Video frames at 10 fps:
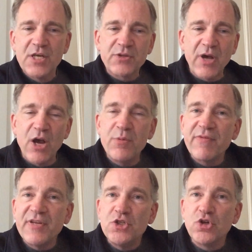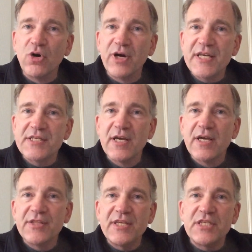So I hope you've enjoyed
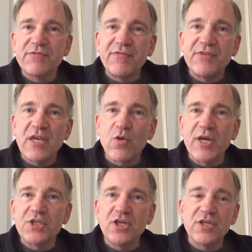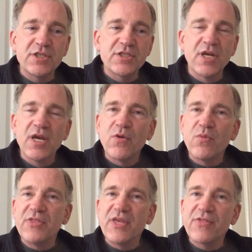these 15 questions
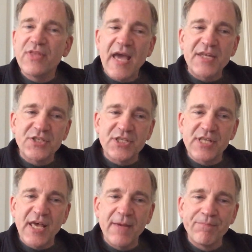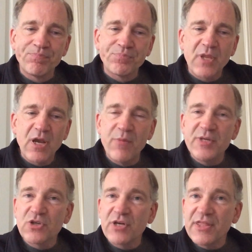with the answers there. Hope
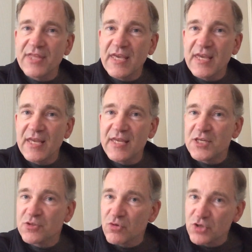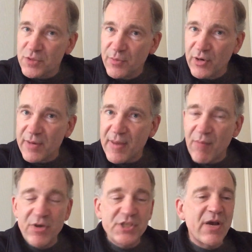it's got you thinking, getting some good sporting
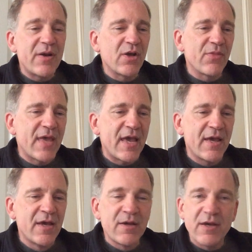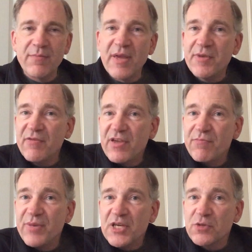memories going on there, and maybe you've
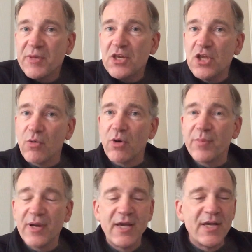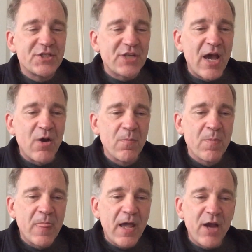even picked something new up. So
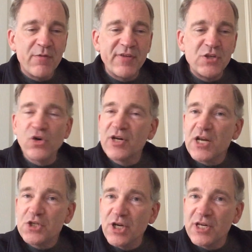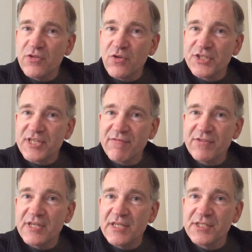I hope you've enjoyed our journey through the
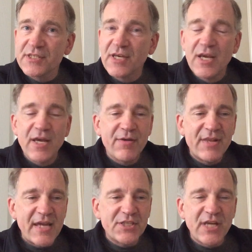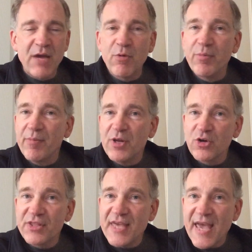70s. Next time we'll probably
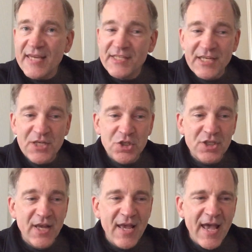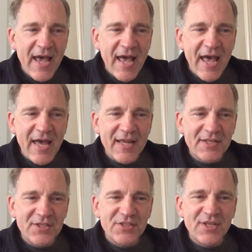look at the 80s
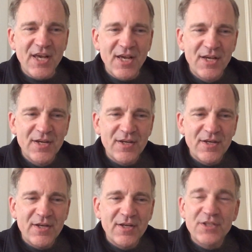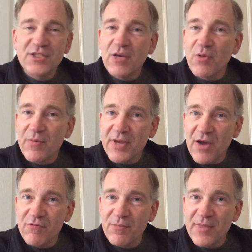and see where we
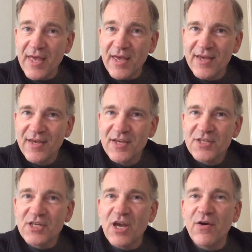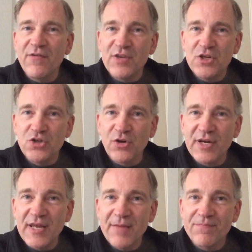go from there. So I hope you
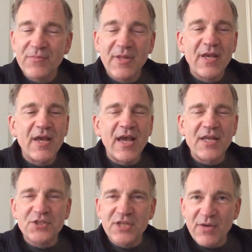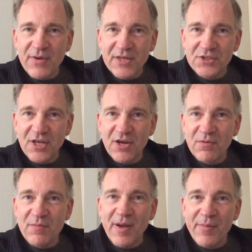enjoyed it, and see you again
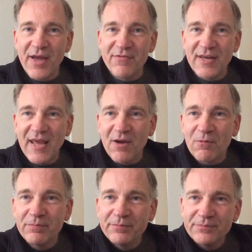soon. Bye bye for now.